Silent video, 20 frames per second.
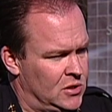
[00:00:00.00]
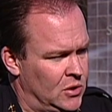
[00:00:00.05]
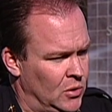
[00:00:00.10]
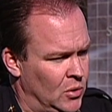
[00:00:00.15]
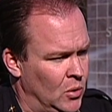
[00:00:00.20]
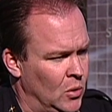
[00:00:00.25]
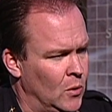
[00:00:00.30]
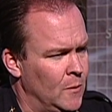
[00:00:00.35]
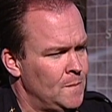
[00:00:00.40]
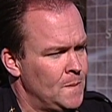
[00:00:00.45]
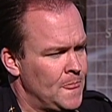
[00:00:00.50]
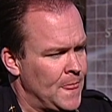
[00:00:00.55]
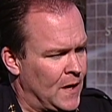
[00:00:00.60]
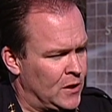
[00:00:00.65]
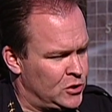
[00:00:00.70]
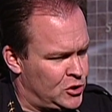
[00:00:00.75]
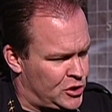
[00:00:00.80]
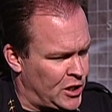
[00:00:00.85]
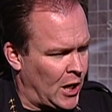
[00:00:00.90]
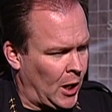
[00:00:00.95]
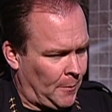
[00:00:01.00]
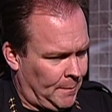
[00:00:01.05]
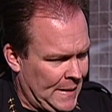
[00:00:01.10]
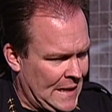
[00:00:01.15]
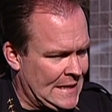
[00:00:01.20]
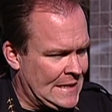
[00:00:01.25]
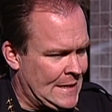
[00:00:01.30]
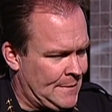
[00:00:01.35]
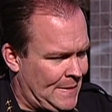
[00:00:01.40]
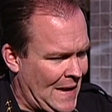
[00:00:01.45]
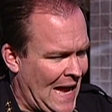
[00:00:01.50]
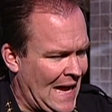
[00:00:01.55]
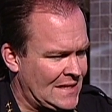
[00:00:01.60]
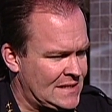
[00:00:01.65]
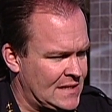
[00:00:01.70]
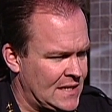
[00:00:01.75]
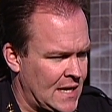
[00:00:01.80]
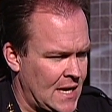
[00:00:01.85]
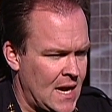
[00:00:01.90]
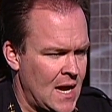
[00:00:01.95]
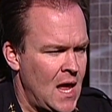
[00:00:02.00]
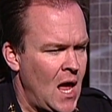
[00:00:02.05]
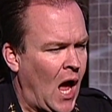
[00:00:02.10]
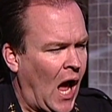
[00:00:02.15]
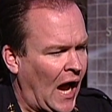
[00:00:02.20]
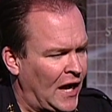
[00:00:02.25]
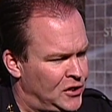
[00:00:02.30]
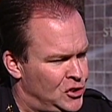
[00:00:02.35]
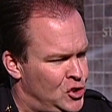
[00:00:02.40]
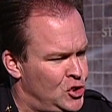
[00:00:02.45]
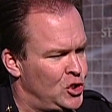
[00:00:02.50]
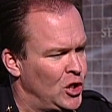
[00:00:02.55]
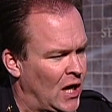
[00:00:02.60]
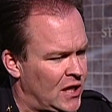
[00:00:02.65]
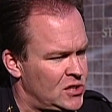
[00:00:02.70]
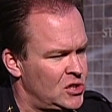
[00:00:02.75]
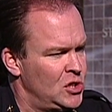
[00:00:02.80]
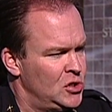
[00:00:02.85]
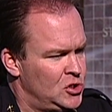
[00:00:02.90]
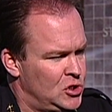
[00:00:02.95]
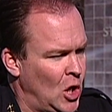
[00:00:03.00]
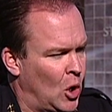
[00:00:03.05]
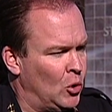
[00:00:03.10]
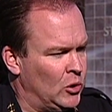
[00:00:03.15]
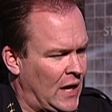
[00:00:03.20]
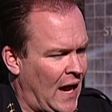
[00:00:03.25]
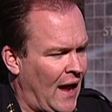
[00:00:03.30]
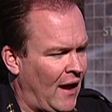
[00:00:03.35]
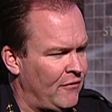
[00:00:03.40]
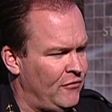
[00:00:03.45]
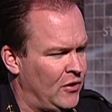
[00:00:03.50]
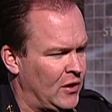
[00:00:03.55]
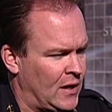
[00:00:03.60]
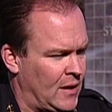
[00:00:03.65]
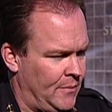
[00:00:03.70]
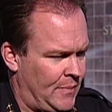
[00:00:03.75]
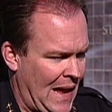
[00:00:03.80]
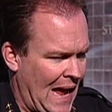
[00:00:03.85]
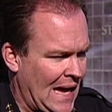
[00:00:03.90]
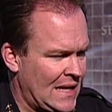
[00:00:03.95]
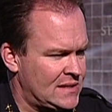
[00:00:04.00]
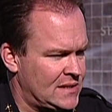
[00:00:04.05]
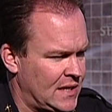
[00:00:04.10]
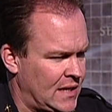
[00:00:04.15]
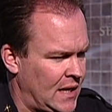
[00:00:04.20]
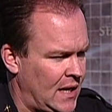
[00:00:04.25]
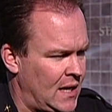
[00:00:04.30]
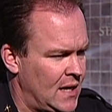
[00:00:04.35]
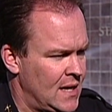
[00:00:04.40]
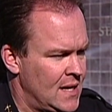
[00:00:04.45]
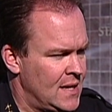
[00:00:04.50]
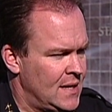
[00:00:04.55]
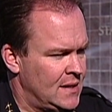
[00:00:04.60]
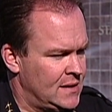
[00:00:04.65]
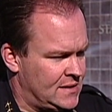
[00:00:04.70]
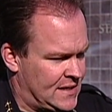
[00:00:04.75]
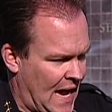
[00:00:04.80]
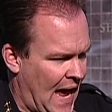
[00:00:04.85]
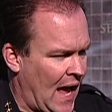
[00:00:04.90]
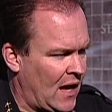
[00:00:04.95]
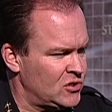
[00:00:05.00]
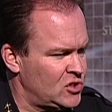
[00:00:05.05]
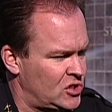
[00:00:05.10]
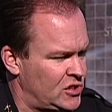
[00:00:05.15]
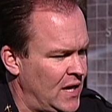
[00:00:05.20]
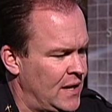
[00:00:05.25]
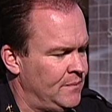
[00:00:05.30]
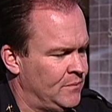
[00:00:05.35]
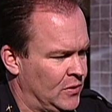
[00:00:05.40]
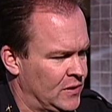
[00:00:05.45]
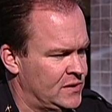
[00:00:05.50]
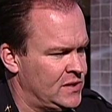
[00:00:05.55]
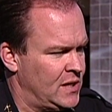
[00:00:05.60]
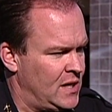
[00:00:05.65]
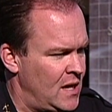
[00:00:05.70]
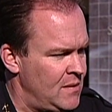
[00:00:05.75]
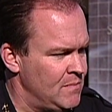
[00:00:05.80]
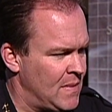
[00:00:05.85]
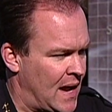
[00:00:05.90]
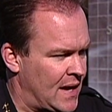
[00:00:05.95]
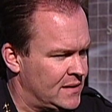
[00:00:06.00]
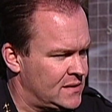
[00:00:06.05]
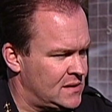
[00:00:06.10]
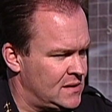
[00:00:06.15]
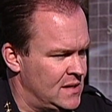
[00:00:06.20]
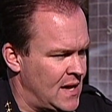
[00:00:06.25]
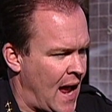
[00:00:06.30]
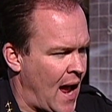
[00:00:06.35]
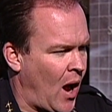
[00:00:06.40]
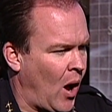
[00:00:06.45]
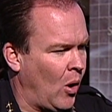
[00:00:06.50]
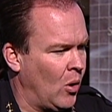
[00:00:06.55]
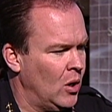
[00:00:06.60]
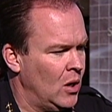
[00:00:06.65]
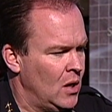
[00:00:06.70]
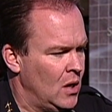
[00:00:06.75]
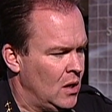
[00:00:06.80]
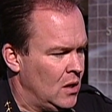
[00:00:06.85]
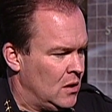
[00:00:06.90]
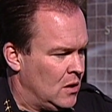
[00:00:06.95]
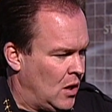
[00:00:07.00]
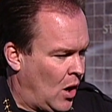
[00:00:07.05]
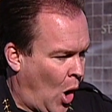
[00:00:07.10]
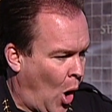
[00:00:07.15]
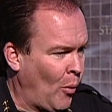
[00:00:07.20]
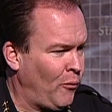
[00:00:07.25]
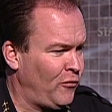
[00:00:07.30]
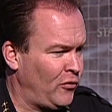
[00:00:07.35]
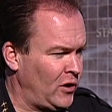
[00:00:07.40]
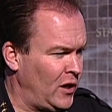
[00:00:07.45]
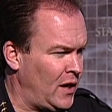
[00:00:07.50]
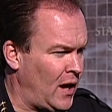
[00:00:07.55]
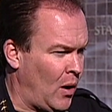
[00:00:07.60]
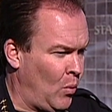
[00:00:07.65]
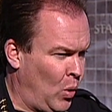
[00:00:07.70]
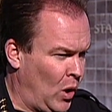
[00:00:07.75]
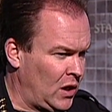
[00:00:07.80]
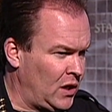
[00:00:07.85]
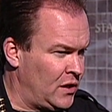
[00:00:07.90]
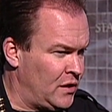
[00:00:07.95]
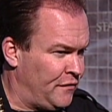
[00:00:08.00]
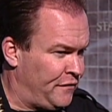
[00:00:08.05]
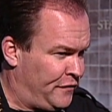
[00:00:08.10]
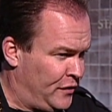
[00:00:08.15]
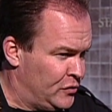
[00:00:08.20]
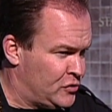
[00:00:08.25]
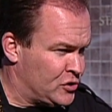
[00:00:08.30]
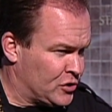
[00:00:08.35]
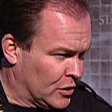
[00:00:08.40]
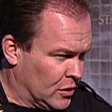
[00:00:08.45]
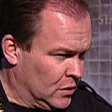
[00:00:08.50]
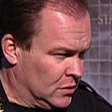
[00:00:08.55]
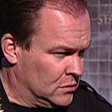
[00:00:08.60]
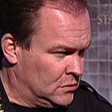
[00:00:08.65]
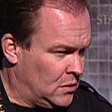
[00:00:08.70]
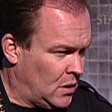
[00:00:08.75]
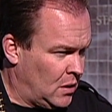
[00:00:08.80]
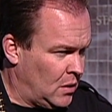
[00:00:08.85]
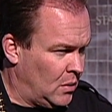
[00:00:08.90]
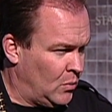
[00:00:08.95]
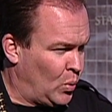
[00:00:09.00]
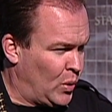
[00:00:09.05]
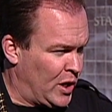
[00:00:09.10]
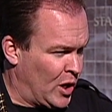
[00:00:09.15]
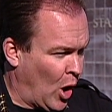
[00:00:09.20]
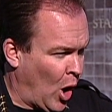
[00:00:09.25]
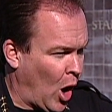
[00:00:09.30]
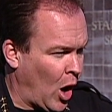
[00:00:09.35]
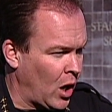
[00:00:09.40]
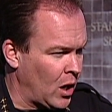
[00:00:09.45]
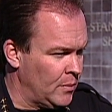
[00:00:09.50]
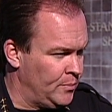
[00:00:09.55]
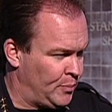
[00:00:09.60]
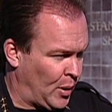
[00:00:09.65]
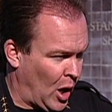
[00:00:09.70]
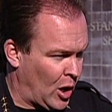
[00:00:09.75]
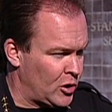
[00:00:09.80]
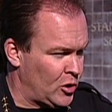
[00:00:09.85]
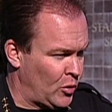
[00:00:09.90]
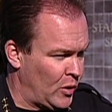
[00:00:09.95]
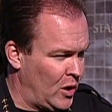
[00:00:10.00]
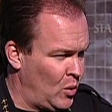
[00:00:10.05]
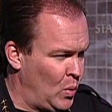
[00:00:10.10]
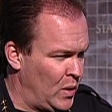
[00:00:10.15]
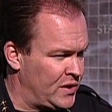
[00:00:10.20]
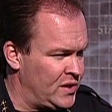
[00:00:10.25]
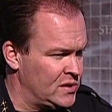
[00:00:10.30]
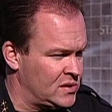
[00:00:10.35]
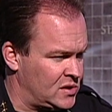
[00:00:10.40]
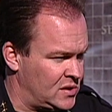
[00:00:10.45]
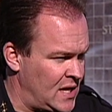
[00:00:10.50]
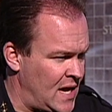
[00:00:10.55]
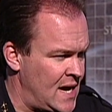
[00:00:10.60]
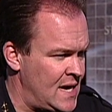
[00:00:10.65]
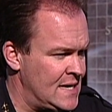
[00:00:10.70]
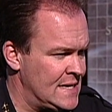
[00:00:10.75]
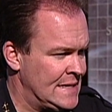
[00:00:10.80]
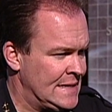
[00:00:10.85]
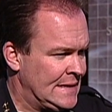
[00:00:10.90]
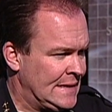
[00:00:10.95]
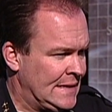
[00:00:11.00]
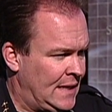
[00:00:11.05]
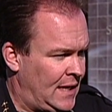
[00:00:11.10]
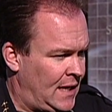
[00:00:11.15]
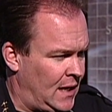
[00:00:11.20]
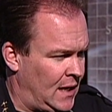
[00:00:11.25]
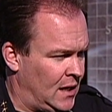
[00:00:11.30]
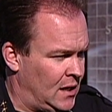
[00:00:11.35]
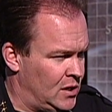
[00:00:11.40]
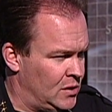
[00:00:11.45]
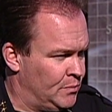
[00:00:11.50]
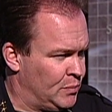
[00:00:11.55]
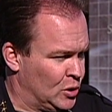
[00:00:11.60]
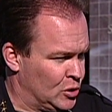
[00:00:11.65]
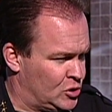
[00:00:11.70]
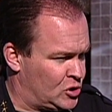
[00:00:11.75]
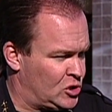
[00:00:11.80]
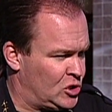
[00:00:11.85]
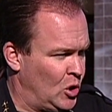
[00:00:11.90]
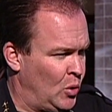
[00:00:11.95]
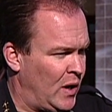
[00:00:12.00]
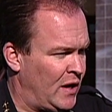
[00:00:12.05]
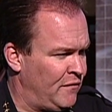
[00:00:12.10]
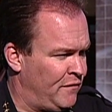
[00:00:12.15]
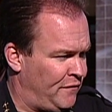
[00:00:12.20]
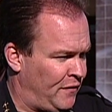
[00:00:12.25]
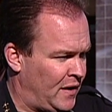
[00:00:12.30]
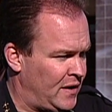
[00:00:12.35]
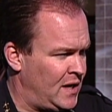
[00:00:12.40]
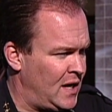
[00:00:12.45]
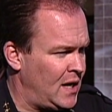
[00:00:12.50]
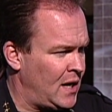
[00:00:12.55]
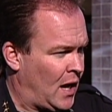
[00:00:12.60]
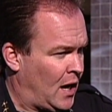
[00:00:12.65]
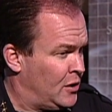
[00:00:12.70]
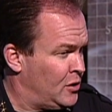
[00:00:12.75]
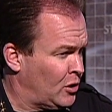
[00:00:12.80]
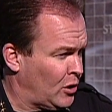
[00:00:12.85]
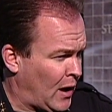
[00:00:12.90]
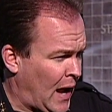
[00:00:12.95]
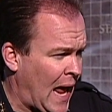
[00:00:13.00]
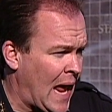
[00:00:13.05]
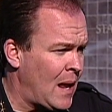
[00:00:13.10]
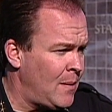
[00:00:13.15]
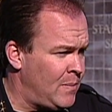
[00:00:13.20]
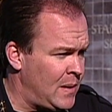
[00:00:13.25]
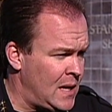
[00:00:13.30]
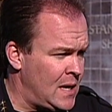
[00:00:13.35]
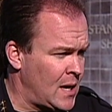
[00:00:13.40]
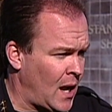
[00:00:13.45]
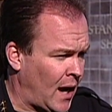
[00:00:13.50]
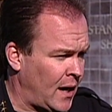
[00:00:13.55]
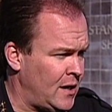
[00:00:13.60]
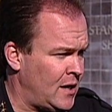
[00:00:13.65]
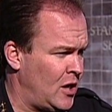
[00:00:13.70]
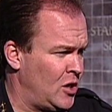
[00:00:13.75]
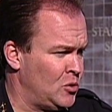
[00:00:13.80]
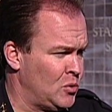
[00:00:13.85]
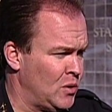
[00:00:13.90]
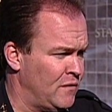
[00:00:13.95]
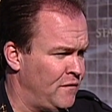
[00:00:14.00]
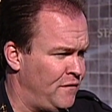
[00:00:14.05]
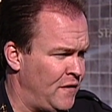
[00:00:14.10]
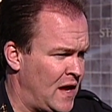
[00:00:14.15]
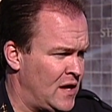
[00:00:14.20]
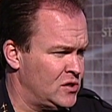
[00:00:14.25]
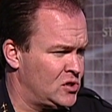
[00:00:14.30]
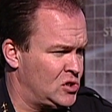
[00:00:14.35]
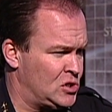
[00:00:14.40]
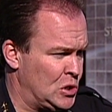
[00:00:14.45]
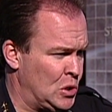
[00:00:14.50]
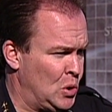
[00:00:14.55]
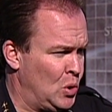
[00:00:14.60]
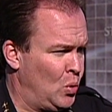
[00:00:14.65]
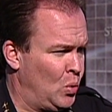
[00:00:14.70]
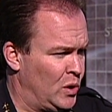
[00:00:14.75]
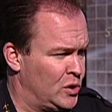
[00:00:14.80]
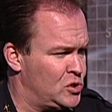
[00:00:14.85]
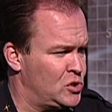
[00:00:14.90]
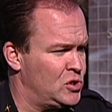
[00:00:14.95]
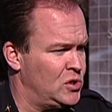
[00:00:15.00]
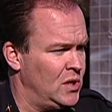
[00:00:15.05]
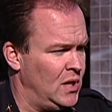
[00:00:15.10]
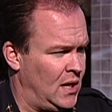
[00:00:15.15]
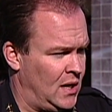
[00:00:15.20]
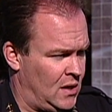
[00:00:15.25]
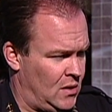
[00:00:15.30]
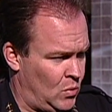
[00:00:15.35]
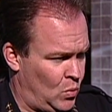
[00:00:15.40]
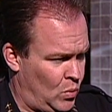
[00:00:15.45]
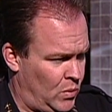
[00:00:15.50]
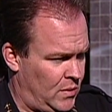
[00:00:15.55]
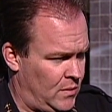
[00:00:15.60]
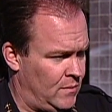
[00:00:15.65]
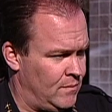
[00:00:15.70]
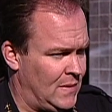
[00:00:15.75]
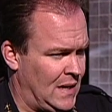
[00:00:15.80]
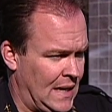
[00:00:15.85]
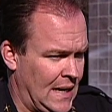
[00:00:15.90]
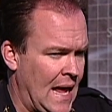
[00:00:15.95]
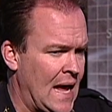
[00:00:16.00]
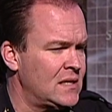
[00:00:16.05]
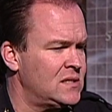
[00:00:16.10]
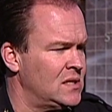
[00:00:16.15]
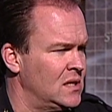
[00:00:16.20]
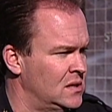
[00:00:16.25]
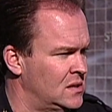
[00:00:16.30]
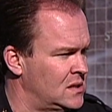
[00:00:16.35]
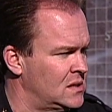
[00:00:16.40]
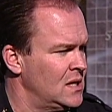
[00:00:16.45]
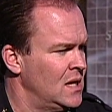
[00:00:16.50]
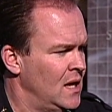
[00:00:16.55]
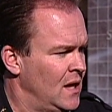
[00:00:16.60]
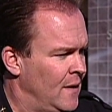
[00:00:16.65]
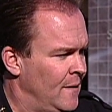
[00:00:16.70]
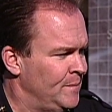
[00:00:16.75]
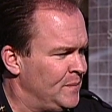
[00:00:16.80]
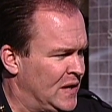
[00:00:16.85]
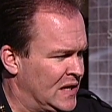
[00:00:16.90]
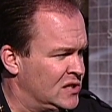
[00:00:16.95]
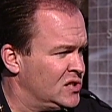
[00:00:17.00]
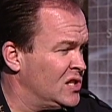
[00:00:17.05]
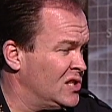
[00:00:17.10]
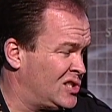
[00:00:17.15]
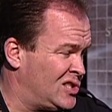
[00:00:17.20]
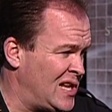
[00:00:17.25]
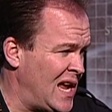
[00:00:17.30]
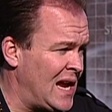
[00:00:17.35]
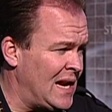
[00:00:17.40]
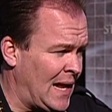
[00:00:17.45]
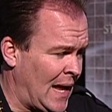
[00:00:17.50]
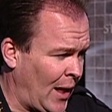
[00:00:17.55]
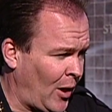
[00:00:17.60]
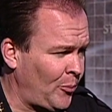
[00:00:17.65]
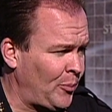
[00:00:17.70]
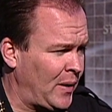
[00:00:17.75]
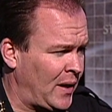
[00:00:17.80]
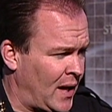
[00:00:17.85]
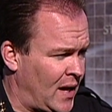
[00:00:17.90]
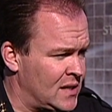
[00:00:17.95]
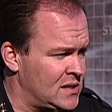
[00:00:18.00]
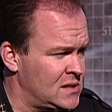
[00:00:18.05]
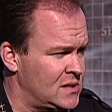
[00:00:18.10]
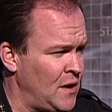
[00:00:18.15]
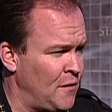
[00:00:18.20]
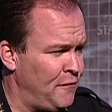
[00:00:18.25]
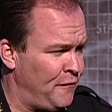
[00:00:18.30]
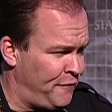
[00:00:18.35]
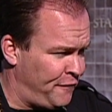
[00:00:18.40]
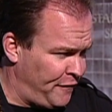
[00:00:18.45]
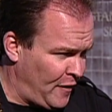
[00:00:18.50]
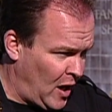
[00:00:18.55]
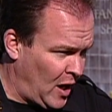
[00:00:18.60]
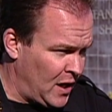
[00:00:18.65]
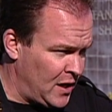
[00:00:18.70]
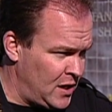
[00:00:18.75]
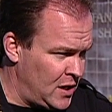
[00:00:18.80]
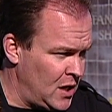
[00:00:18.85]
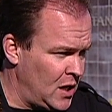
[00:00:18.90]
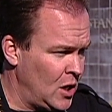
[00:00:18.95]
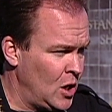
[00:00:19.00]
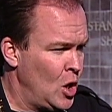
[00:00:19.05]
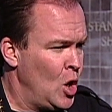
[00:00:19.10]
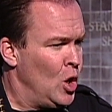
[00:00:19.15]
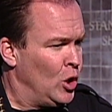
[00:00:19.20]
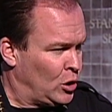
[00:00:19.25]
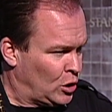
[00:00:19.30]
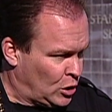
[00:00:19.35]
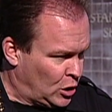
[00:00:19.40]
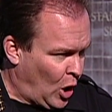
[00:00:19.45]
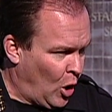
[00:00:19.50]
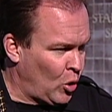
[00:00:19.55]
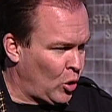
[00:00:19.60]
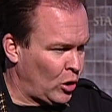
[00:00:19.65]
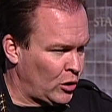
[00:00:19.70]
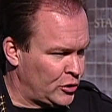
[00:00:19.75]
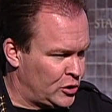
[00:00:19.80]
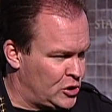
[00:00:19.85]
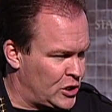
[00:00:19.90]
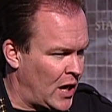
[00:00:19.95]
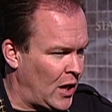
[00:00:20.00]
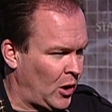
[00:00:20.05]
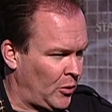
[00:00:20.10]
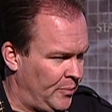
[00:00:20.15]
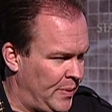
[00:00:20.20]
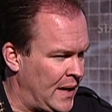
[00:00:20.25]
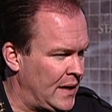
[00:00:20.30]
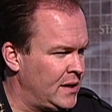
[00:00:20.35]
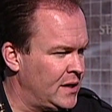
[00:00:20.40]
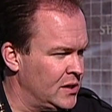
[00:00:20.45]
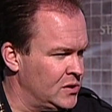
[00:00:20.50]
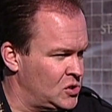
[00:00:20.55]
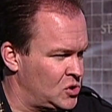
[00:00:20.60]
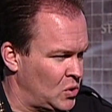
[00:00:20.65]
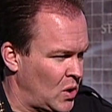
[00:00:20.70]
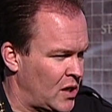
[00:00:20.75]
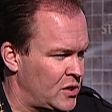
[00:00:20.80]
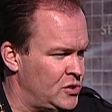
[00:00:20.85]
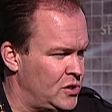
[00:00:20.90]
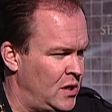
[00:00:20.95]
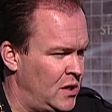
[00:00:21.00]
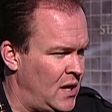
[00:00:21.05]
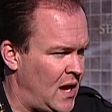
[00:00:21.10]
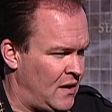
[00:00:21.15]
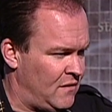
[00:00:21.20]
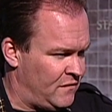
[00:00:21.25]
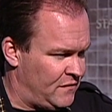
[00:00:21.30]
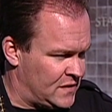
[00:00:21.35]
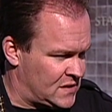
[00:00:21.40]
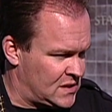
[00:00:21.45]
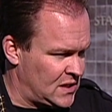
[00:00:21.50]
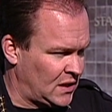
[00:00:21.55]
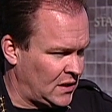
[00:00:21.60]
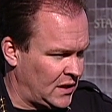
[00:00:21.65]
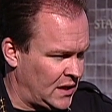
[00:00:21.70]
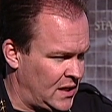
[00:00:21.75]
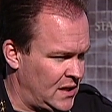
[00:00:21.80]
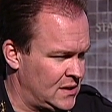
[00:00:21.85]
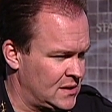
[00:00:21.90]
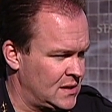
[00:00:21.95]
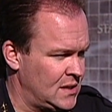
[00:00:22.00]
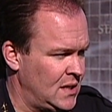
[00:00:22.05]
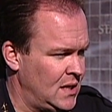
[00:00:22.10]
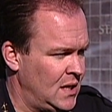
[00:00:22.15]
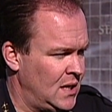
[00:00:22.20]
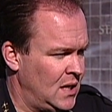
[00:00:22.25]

to jail bed capacity. I just don't have the capacity to house state prison inmates. Now, hopefully, I will in the future. Um, we are partnering with the state in pursuing funding under AB 900 Phase 2, which in, in essence is the state helping us fund local jail bed construction and facilities.